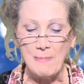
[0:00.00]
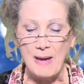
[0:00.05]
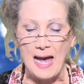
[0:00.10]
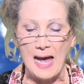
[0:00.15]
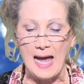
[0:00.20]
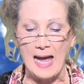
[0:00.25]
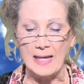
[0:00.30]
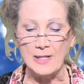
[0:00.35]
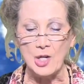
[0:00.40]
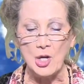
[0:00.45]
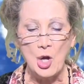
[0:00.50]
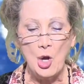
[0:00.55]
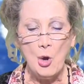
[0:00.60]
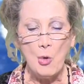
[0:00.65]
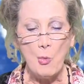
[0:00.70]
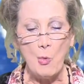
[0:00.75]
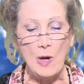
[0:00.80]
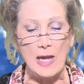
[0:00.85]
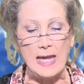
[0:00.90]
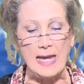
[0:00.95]
mind.
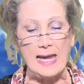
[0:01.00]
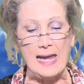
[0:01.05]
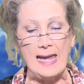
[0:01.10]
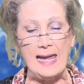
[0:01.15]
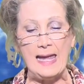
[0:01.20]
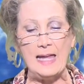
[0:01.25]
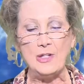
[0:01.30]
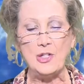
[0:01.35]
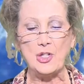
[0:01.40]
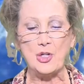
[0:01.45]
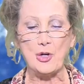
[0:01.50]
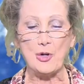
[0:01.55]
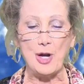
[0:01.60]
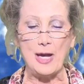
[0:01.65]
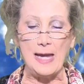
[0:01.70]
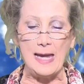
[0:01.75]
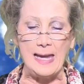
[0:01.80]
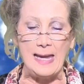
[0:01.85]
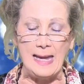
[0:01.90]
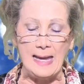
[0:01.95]
We enter
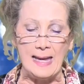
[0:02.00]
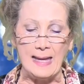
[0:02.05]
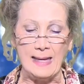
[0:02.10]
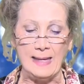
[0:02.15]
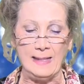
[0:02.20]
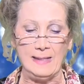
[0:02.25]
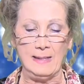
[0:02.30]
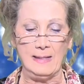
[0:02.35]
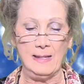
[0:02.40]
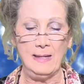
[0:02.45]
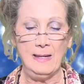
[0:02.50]
in